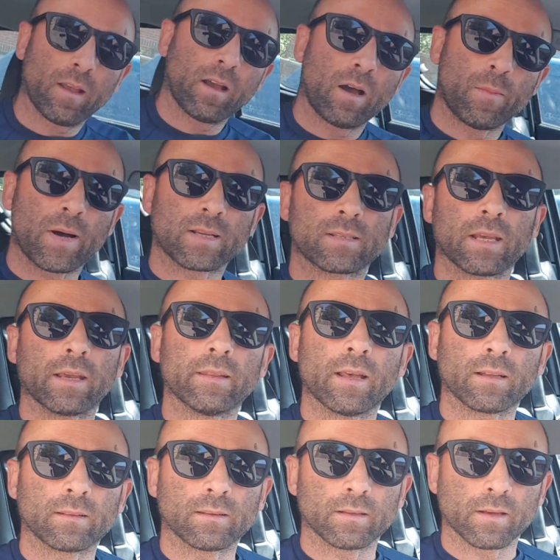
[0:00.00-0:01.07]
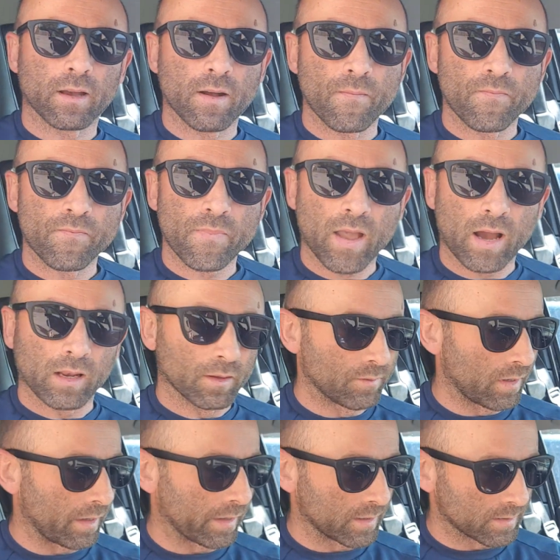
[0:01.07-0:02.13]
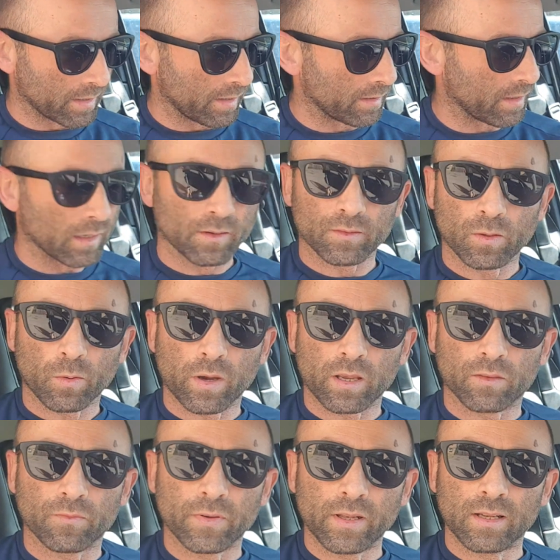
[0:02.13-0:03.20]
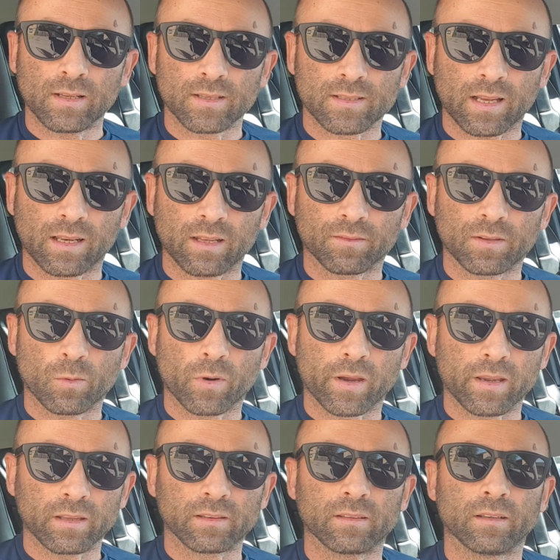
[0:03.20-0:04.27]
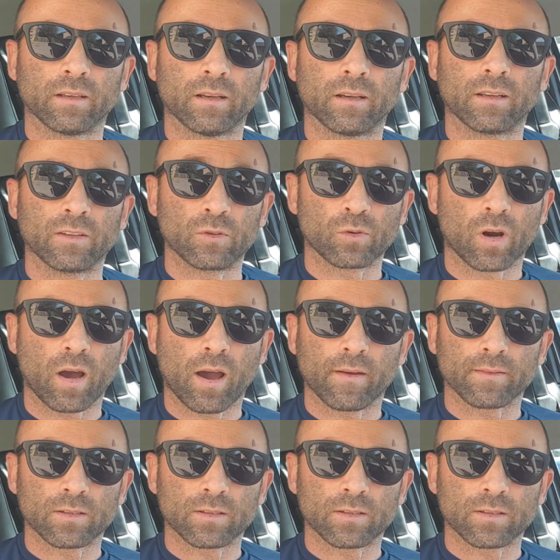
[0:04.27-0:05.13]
I must say that I love the Rx8, I love the way it feels, I love the way it drives.